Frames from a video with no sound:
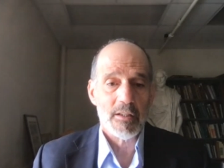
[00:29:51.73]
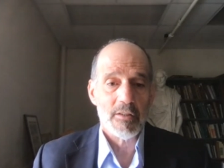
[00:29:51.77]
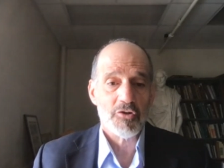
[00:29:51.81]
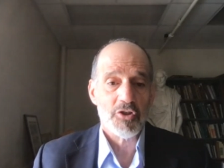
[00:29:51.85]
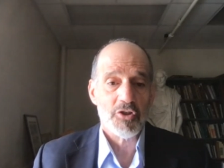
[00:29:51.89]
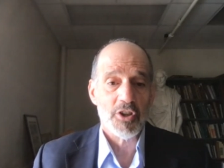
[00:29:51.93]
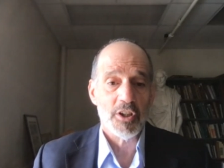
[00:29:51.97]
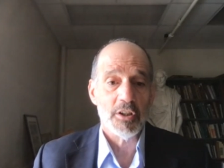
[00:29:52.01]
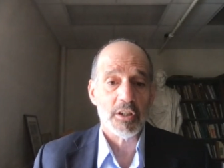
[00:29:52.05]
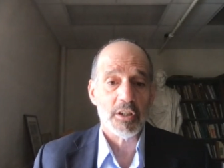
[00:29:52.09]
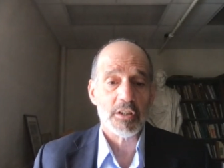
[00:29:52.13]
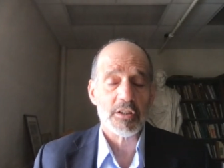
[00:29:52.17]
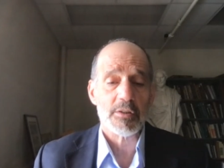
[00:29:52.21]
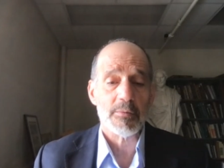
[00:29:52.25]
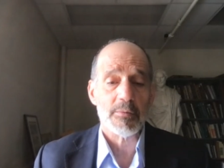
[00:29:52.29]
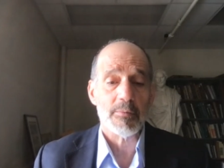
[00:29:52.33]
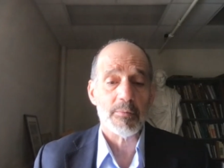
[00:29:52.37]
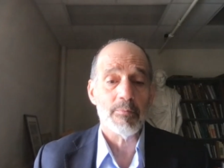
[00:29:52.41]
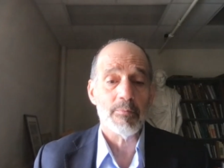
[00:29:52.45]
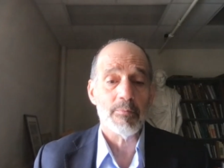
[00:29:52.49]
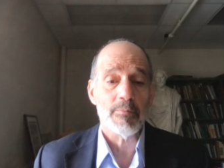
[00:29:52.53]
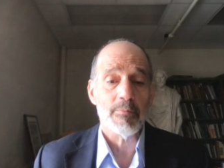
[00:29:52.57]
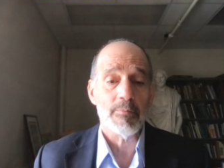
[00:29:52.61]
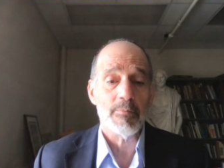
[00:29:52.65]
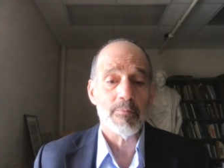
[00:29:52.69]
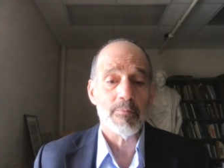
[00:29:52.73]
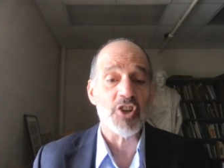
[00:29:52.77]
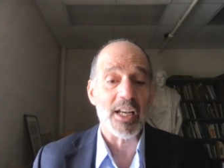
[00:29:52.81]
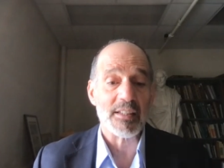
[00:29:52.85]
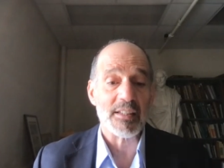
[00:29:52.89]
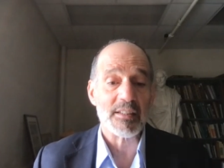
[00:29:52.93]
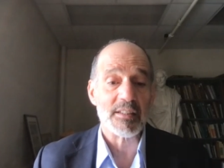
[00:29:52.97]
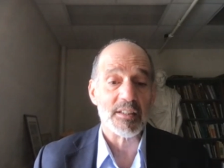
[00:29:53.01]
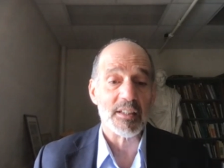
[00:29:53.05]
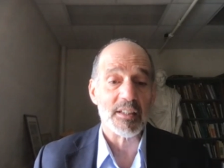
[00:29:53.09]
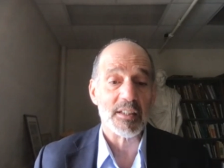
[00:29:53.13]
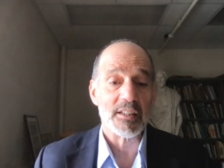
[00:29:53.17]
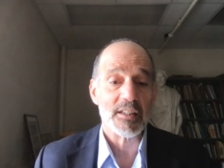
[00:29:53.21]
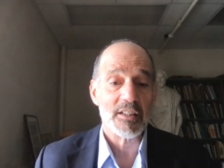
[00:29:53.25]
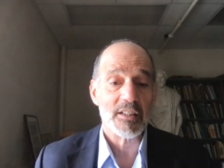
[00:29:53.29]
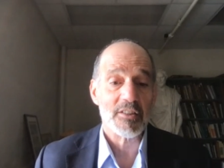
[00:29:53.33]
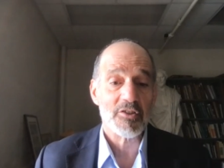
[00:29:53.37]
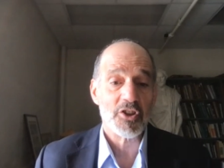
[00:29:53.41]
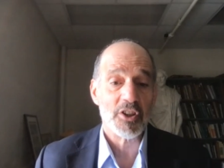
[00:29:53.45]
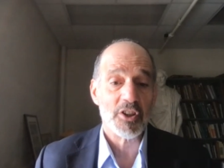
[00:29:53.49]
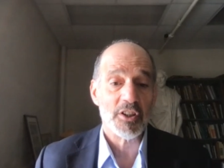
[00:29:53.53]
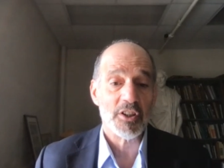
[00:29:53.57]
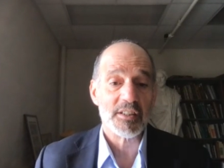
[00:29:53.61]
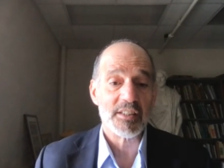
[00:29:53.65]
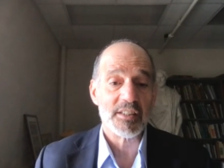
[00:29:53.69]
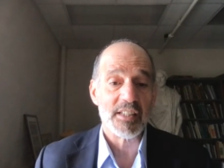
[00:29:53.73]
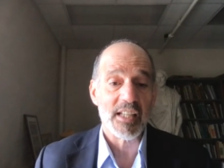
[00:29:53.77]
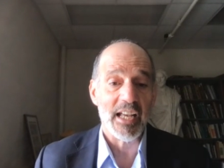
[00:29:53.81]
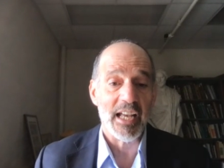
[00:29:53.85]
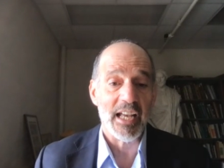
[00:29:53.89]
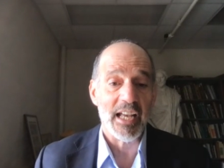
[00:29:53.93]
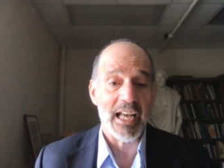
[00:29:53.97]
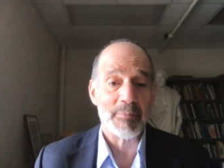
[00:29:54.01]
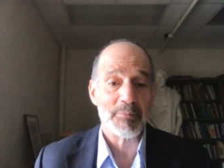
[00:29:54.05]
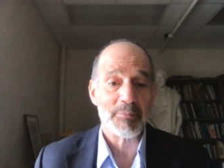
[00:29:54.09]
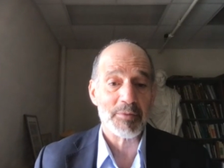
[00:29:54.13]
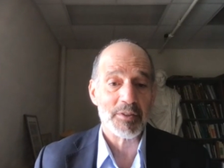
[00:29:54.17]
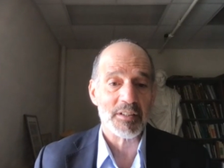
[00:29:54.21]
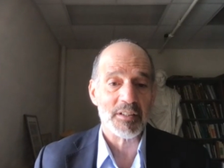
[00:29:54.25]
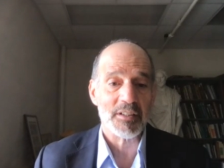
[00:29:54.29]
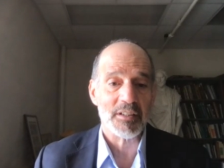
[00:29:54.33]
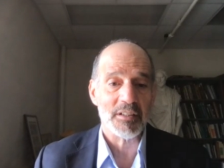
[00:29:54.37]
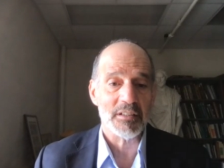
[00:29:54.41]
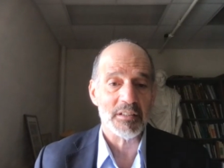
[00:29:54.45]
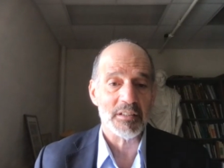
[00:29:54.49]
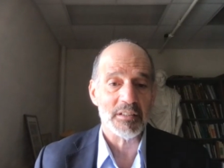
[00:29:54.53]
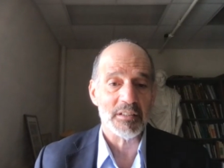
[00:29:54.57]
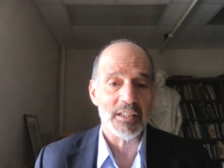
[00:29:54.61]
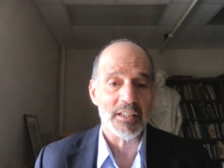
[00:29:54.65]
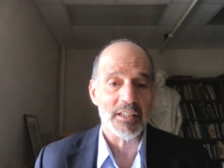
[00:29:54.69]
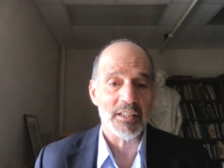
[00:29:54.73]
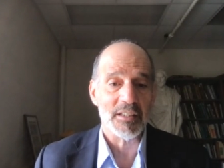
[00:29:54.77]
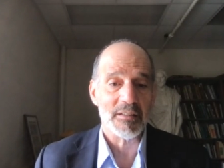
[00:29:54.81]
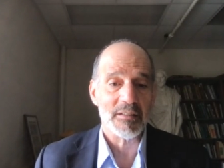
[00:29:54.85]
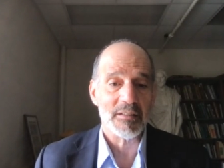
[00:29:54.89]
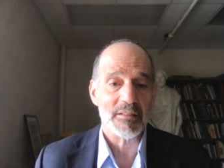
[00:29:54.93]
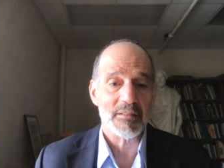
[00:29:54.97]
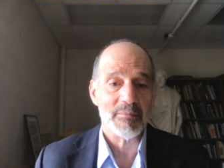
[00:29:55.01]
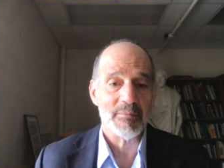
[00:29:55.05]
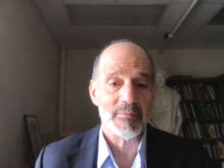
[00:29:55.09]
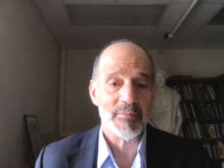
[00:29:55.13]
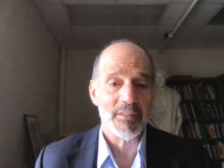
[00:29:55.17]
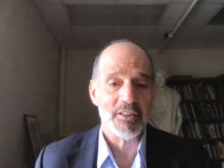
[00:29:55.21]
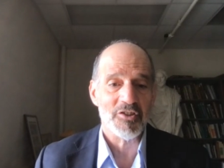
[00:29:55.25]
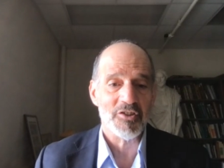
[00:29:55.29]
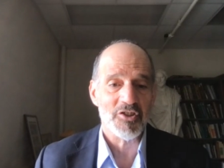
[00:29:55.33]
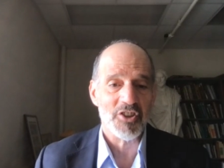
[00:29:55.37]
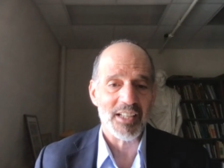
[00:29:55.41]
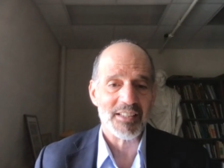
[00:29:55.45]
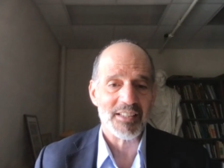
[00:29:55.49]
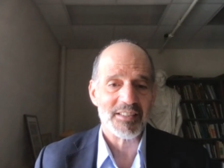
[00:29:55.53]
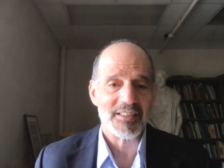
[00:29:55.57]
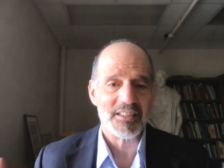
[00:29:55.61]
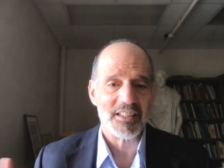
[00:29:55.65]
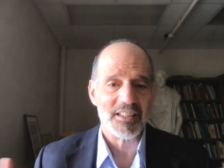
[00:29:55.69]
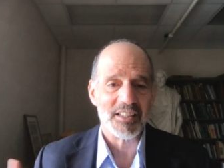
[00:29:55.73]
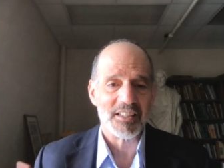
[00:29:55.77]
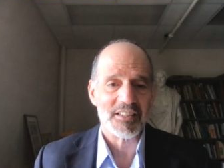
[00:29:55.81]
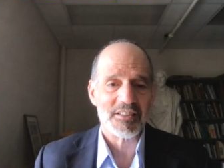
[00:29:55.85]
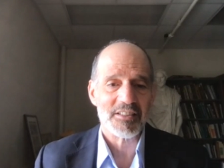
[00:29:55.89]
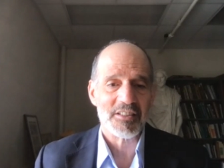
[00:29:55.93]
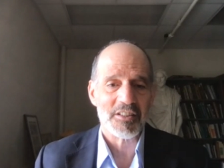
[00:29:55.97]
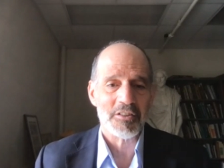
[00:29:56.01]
She looks majestic. She looks absolutely majestic.